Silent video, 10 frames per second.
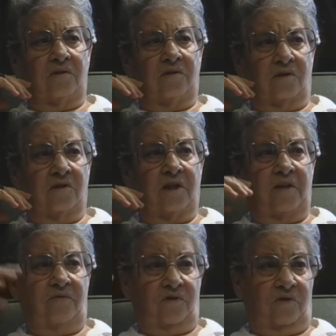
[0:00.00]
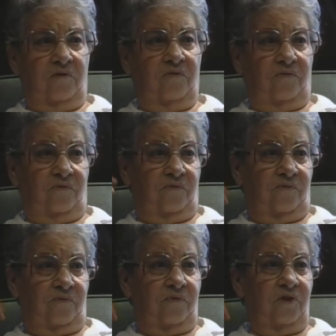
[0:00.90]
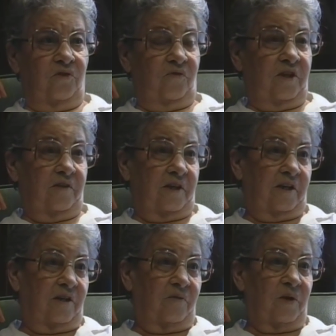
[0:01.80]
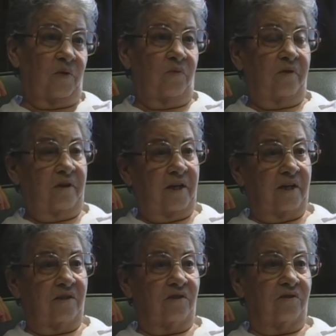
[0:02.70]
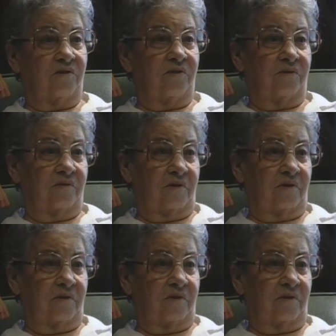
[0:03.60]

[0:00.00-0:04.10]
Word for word: to look after the, you know, if anything got wrong with the house or